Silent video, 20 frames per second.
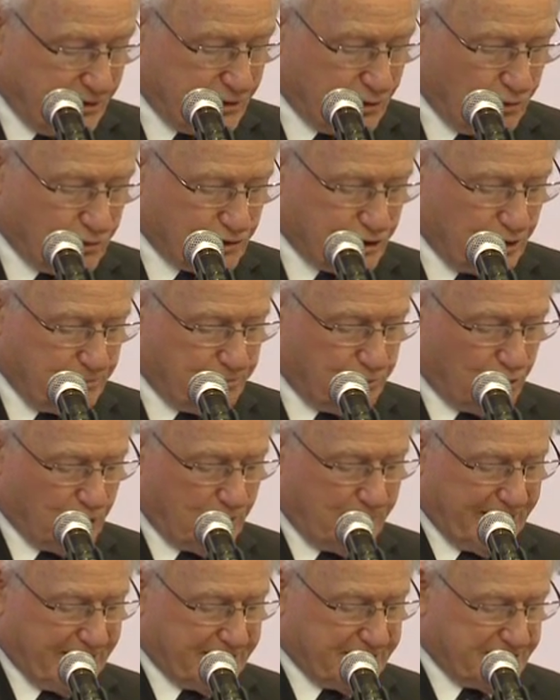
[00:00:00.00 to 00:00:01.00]
has also brought
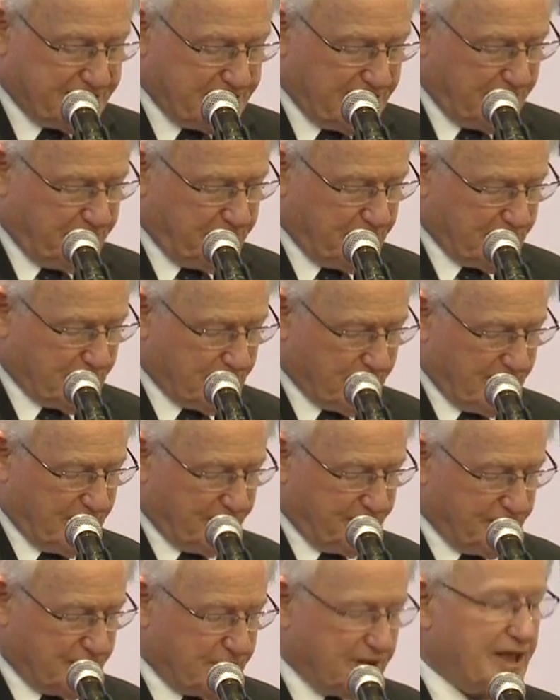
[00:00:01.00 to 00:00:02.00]
about a deeper degree
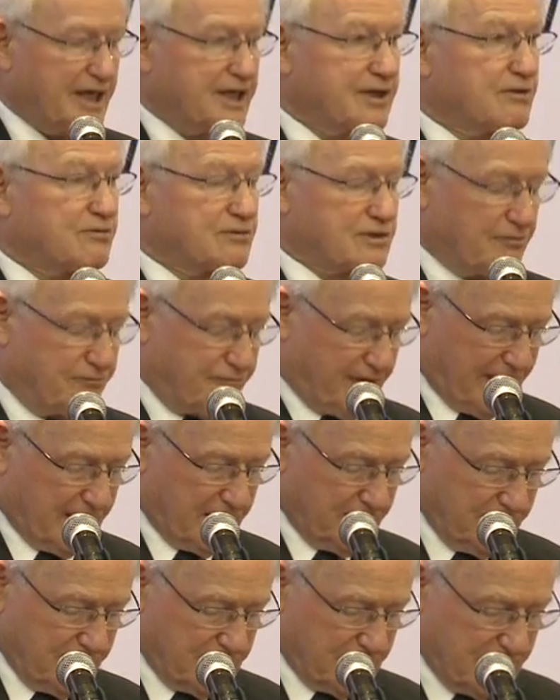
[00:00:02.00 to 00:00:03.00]
of international
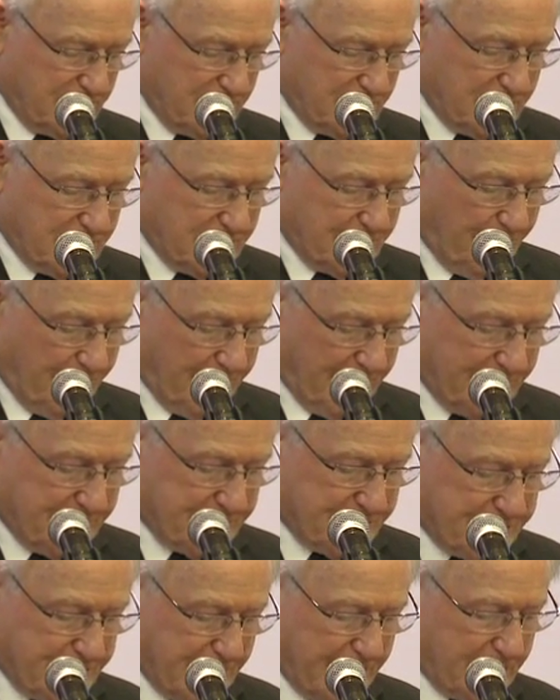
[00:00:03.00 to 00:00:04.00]
surveillance and,
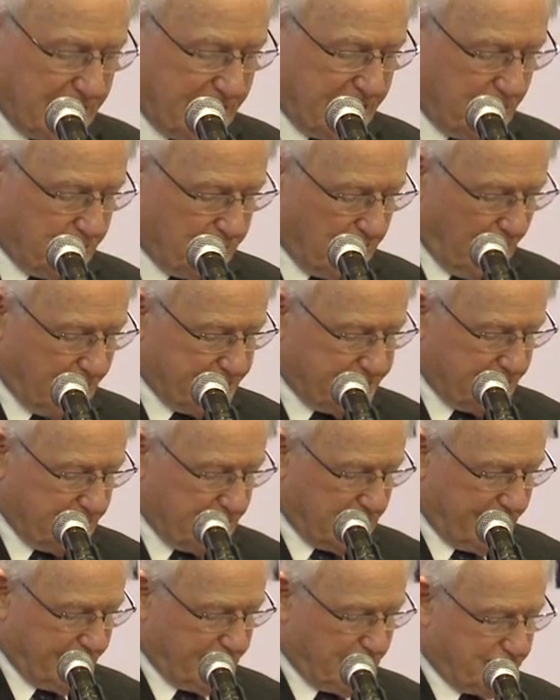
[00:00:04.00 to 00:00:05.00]
sadly, a rising
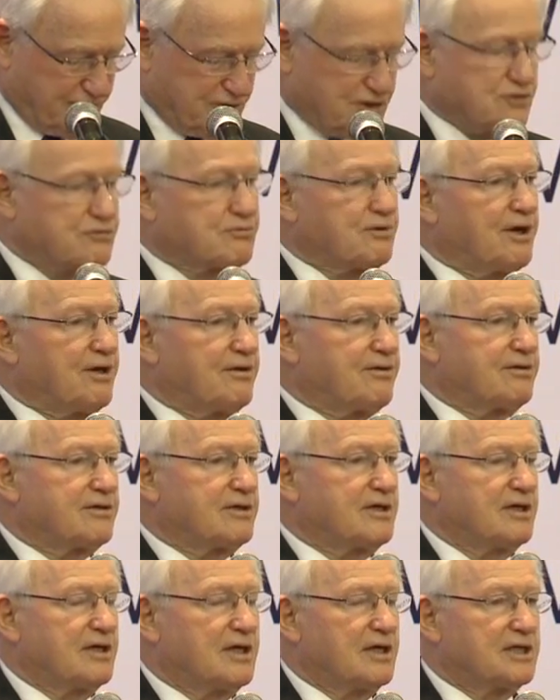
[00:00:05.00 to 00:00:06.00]
level of
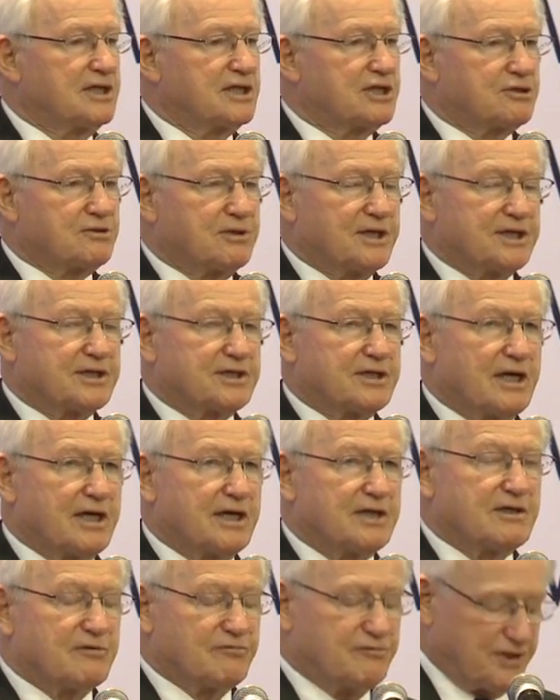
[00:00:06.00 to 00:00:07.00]
stress
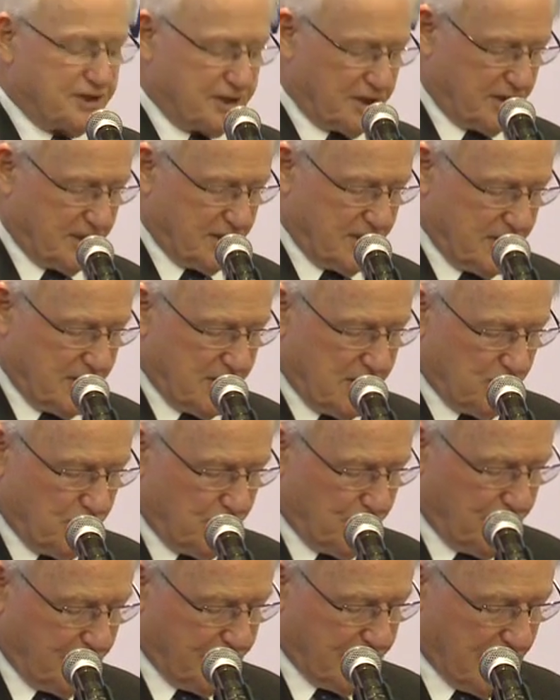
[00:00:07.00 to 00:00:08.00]
and division
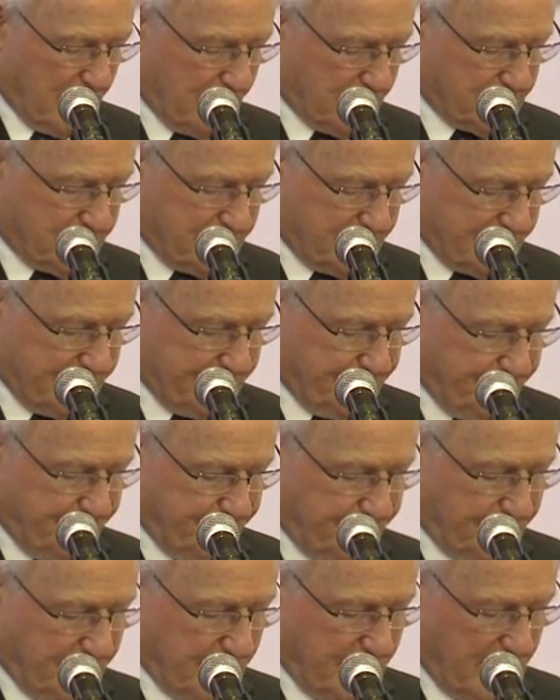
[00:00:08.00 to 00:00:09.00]
within countries.
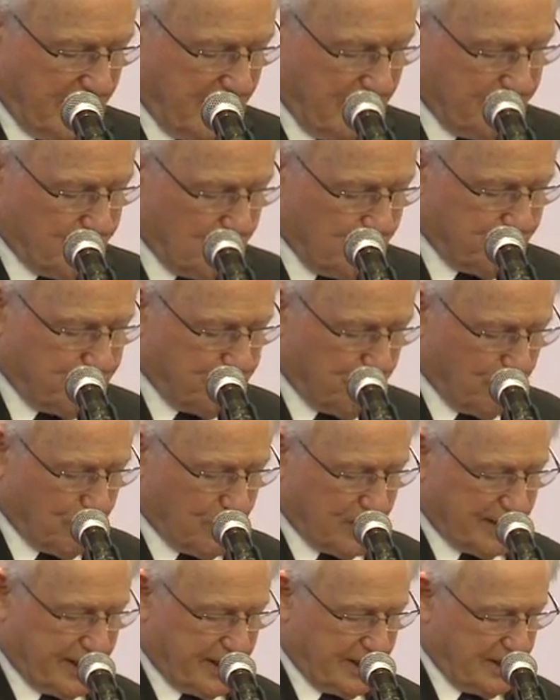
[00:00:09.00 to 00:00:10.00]
And more
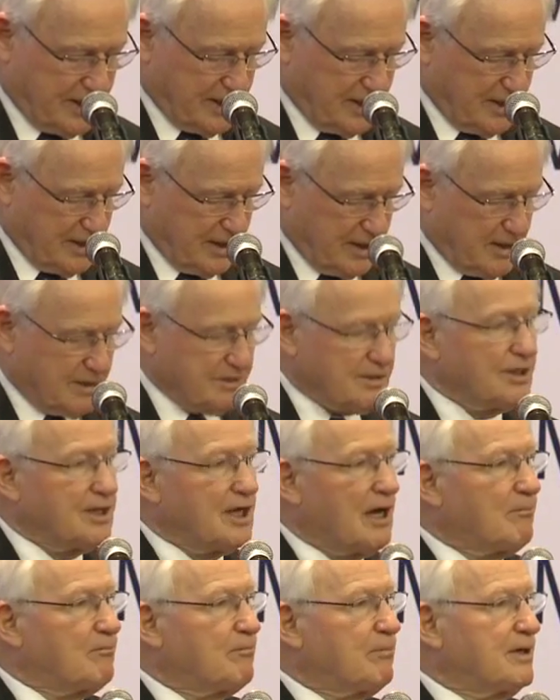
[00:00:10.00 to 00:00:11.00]
broadly, the
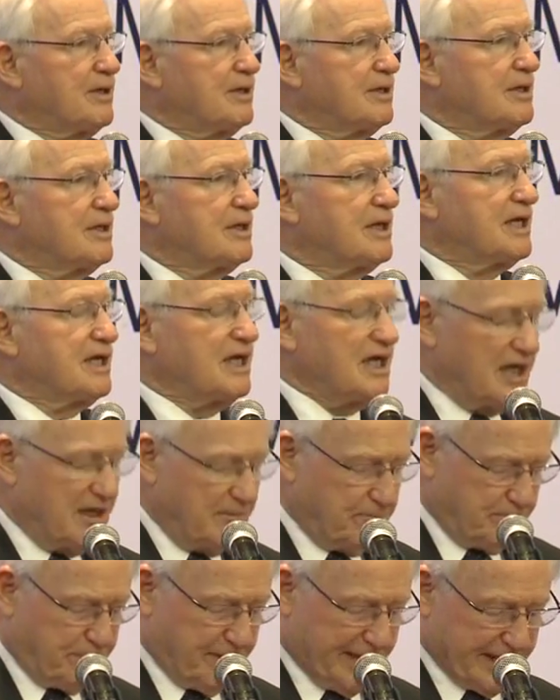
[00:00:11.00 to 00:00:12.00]
number and
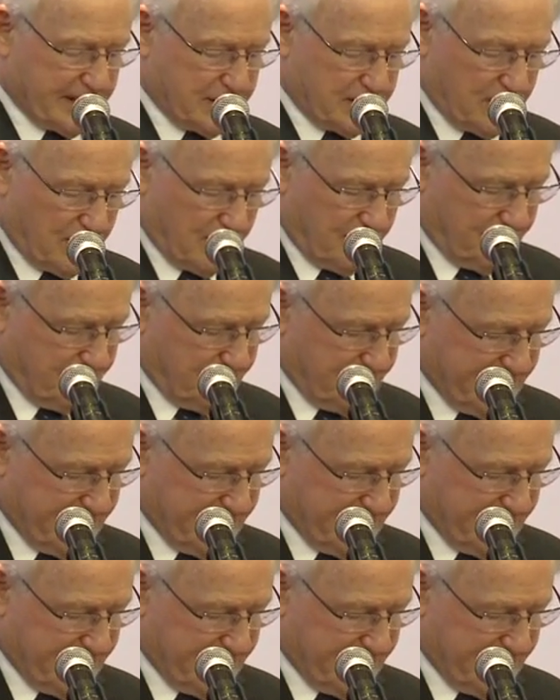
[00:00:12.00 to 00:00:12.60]
impact of